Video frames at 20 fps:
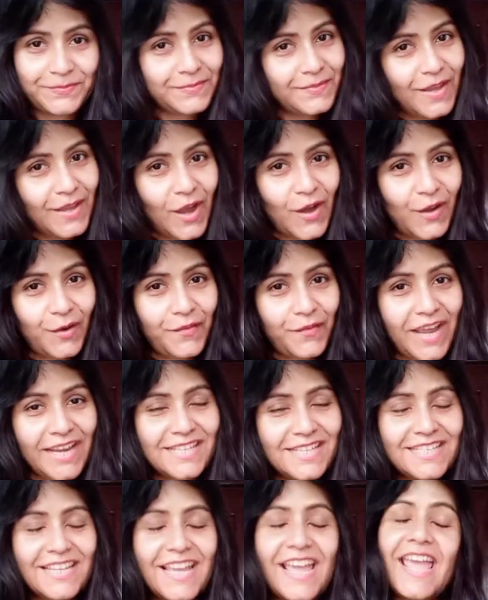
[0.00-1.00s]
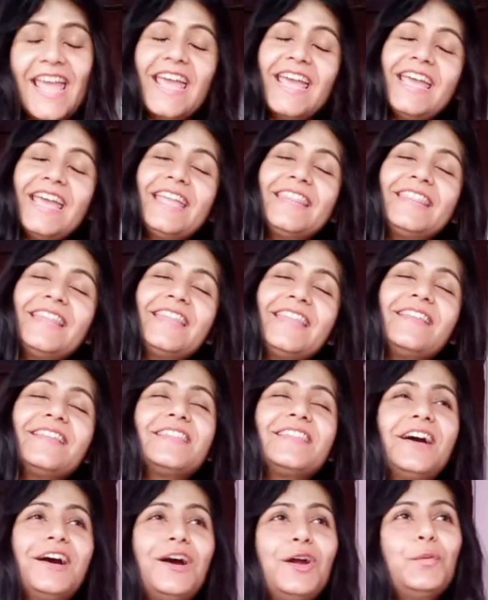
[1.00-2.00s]
All right. Then
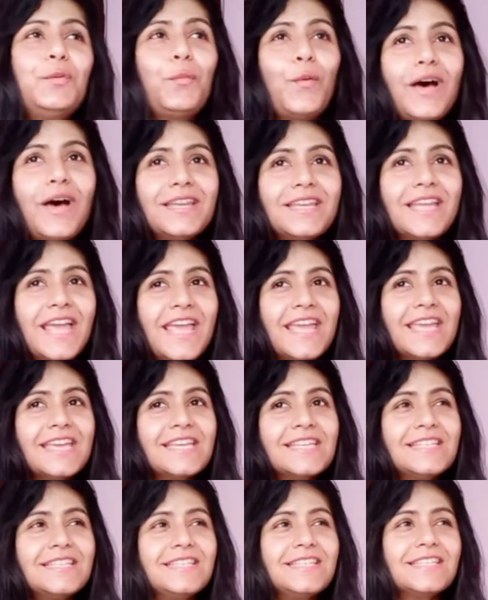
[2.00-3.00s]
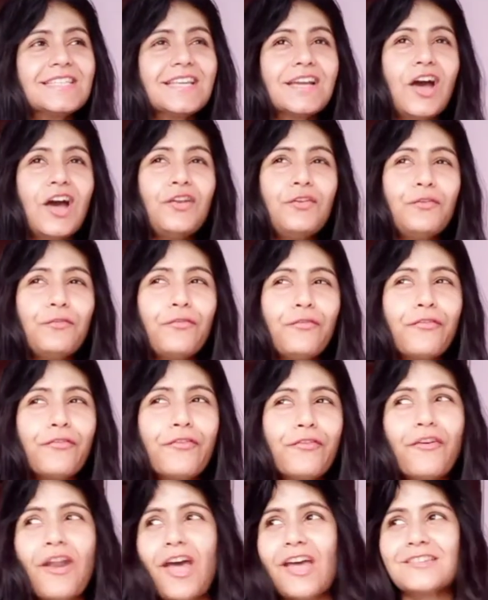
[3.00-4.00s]
the third one is
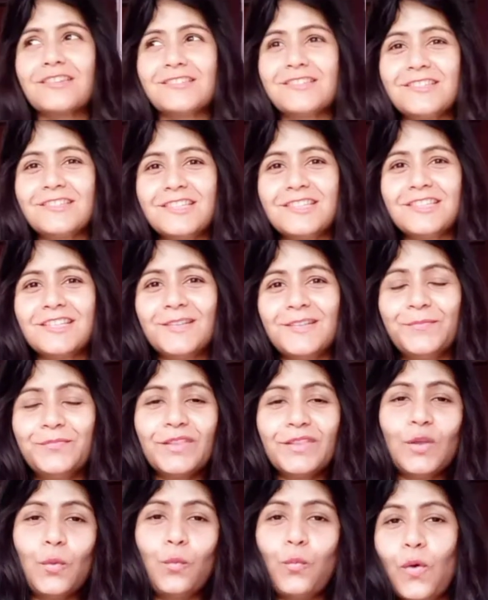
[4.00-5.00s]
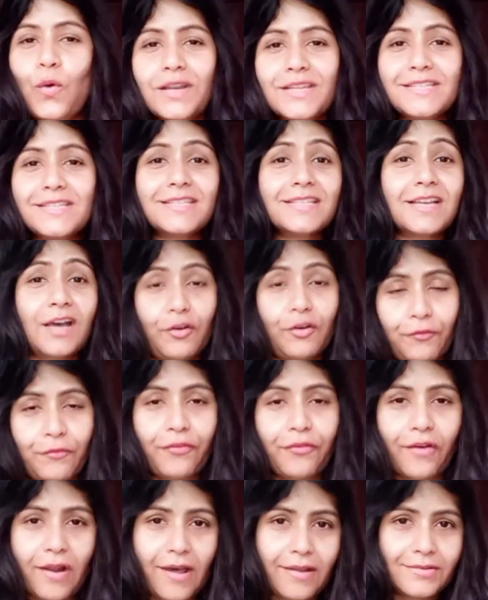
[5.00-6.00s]
confront. Now, what is
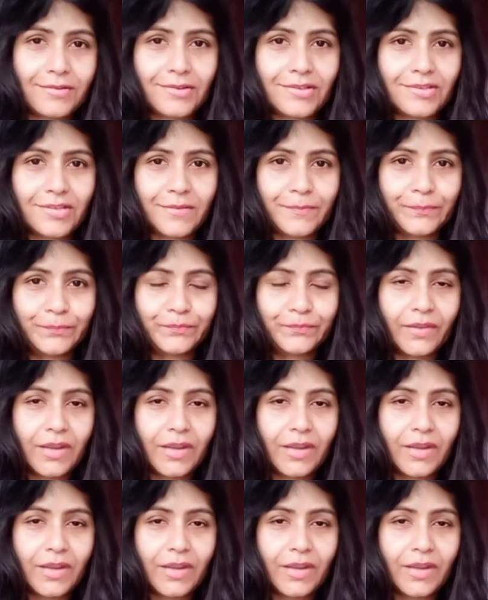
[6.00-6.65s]
confront?